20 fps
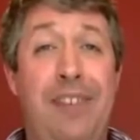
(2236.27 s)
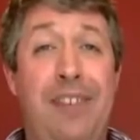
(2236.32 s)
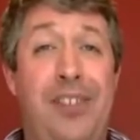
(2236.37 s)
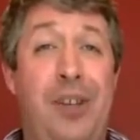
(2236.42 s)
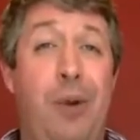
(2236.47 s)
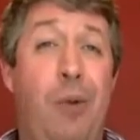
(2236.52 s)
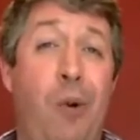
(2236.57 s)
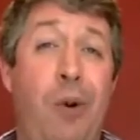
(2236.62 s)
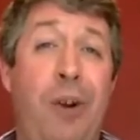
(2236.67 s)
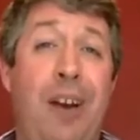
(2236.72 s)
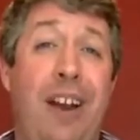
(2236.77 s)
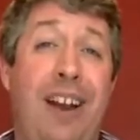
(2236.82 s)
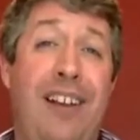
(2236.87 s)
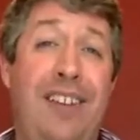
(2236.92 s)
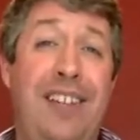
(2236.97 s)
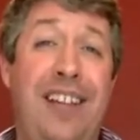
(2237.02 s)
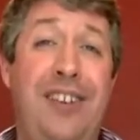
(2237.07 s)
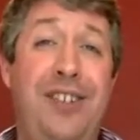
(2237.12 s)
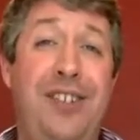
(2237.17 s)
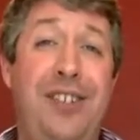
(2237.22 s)
So
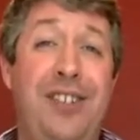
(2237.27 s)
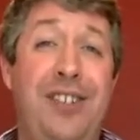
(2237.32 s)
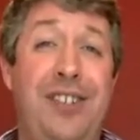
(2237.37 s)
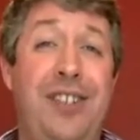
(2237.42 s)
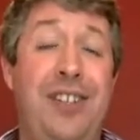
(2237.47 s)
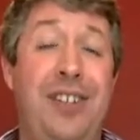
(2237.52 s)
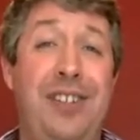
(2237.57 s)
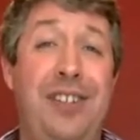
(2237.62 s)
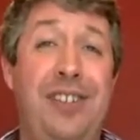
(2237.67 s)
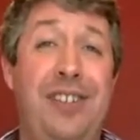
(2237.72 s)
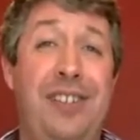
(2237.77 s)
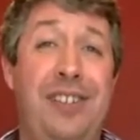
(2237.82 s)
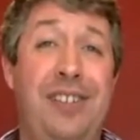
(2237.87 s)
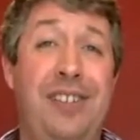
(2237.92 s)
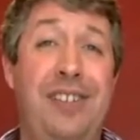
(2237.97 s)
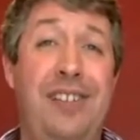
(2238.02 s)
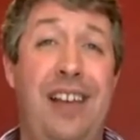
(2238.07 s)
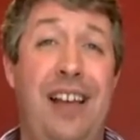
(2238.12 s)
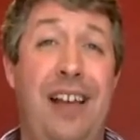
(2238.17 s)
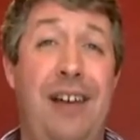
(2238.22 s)
organizations that
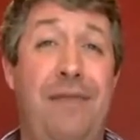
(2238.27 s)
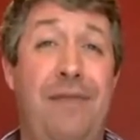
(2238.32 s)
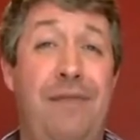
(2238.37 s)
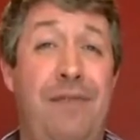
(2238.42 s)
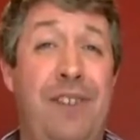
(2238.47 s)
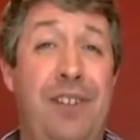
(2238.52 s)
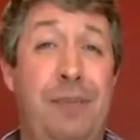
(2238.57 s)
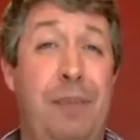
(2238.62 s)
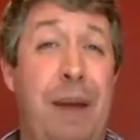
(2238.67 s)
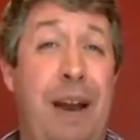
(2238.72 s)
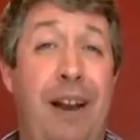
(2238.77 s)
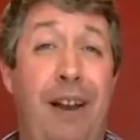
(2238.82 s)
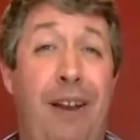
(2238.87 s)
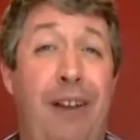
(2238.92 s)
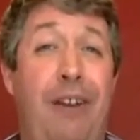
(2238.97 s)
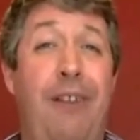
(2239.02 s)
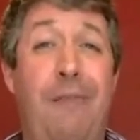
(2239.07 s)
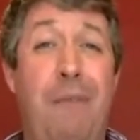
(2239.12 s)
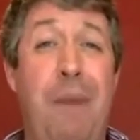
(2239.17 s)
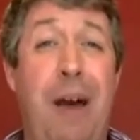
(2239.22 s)
have spent a
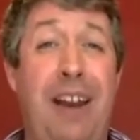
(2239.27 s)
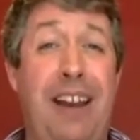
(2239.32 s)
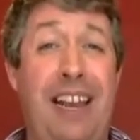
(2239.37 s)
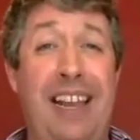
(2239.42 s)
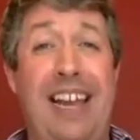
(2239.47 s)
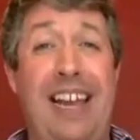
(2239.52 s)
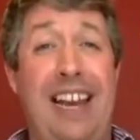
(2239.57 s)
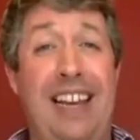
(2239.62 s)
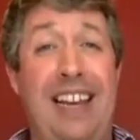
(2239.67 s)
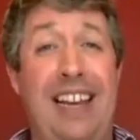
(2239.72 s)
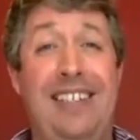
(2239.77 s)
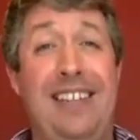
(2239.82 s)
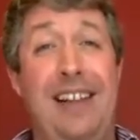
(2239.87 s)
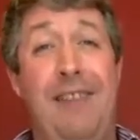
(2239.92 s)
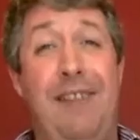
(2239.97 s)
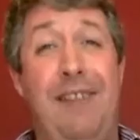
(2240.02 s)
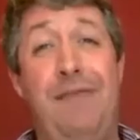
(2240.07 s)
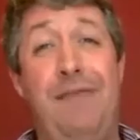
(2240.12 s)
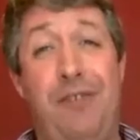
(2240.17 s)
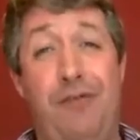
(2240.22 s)
lot of money getting
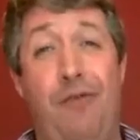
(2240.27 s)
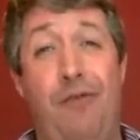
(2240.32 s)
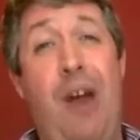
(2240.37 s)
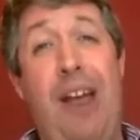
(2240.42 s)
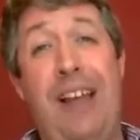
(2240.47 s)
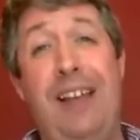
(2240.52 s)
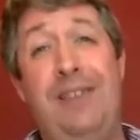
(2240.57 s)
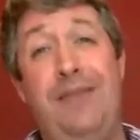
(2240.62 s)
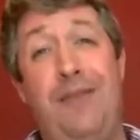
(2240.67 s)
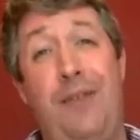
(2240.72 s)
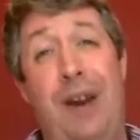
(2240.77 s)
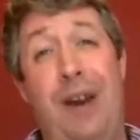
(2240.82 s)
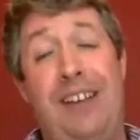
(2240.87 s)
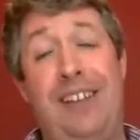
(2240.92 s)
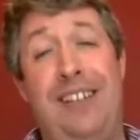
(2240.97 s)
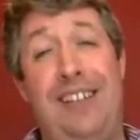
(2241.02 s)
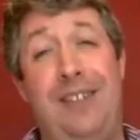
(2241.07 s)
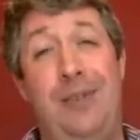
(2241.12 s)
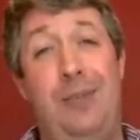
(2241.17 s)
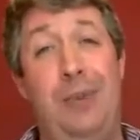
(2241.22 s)
stuff great for
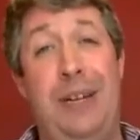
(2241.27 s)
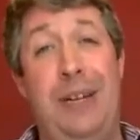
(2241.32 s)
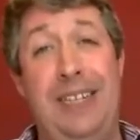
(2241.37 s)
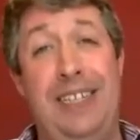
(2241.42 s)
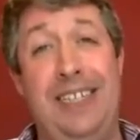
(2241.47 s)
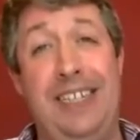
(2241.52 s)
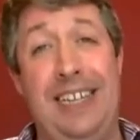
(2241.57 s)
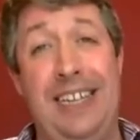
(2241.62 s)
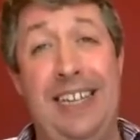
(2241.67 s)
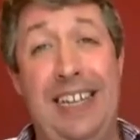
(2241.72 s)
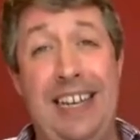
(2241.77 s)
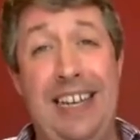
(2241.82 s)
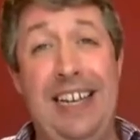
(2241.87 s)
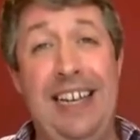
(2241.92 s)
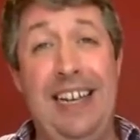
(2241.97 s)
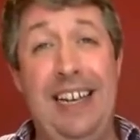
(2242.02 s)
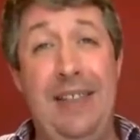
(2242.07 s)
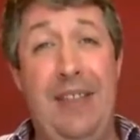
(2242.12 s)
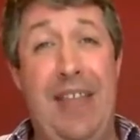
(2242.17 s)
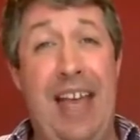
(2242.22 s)
accessibility
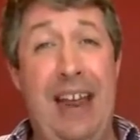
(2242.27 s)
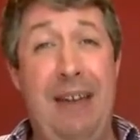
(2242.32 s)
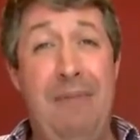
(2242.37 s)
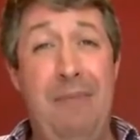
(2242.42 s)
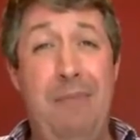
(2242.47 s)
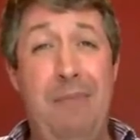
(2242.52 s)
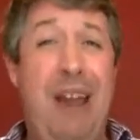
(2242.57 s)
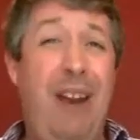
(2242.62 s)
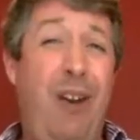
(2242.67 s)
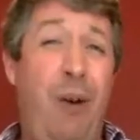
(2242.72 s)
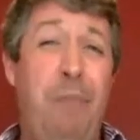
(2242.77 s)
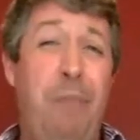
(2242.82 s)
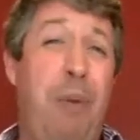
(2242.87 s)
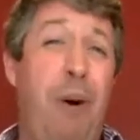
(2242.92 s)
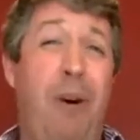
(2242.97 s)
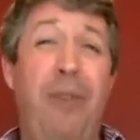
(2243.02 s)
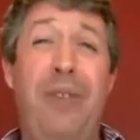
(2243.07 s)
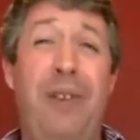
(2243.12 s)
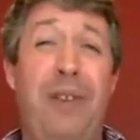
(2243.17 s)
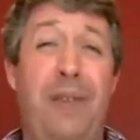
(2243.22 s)
then may not
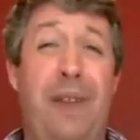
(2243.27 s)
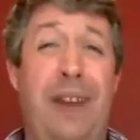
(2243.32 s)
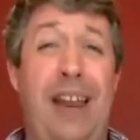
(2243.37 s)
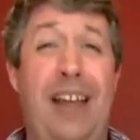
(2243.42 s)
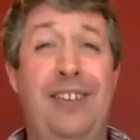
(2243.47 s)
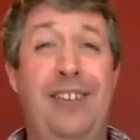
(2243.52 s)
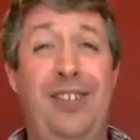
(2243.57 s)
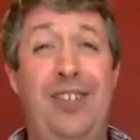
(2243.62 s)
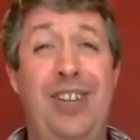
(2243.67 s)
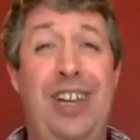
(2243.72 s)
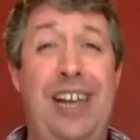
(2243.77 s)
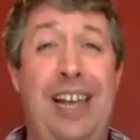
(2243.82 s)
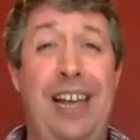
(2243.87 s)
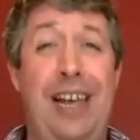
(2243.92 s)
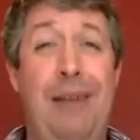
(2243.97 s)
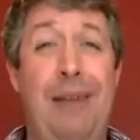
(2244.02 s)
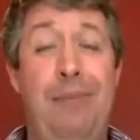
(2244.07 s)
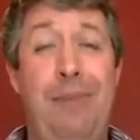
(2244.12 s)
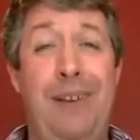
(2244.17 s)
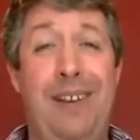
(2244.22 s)
bother the next
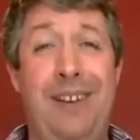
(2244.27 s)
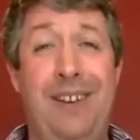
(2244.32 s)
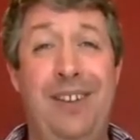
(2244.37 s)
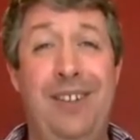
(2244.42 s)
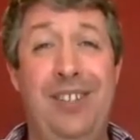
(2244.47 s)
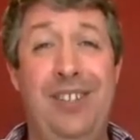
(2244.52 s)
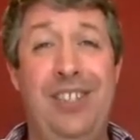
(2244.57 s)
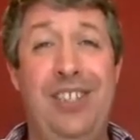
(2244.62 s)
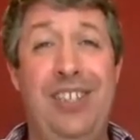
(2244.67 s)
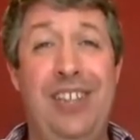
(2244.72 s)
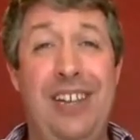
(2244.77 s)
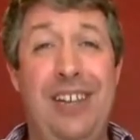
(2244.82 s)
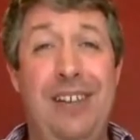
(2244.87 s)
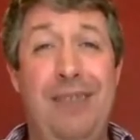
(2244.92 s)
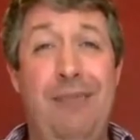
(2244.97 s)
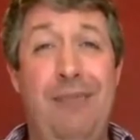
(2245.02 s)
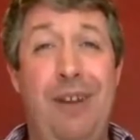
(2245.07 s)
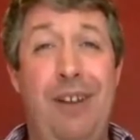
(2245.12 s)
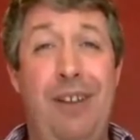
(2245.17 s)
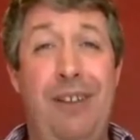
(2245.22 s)
year because,
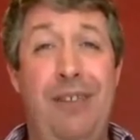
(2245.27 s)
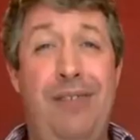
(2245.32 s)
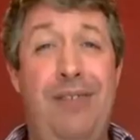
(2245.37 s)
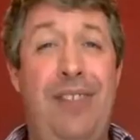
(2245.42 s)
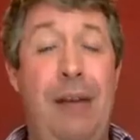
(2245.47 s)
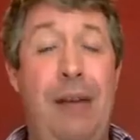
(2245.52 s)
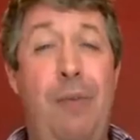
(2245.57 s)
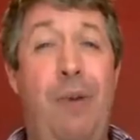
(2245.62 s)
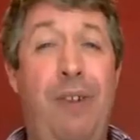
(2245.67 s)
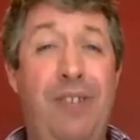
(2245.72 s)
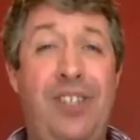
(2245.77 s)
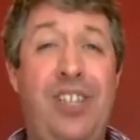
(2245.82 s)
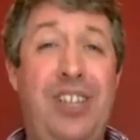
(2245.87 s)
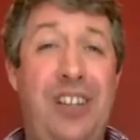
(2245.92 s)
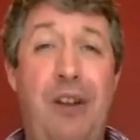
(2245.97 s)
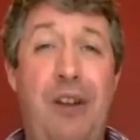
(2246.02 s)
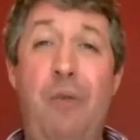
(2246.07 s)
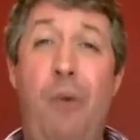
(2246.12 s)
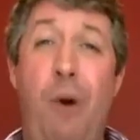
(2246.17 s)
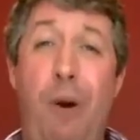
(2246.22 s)
well, they want to
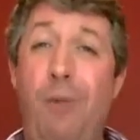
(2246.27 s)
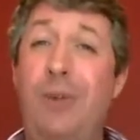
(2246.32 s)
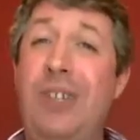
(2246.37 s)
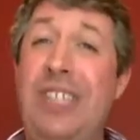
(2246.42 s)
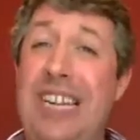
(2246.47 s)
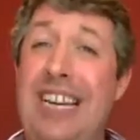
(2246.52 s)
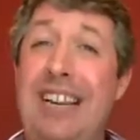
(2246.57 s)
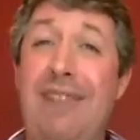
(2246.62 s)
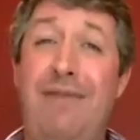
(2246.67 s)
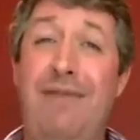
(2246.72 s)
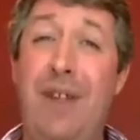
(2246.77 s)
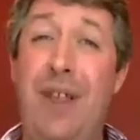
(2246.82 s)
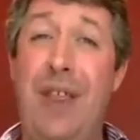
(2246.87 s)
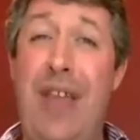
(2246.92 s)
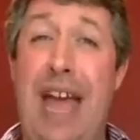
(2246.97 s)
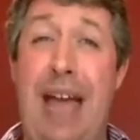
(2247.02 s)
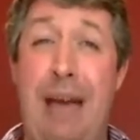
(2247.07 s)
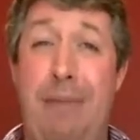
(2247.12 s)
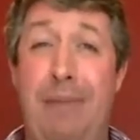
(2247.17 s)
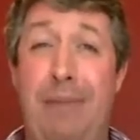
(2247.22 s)
know what was in it for
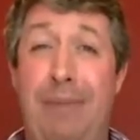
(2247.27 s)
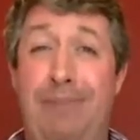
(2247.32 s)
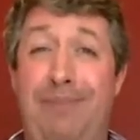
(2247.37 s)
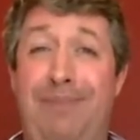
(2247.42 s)
them.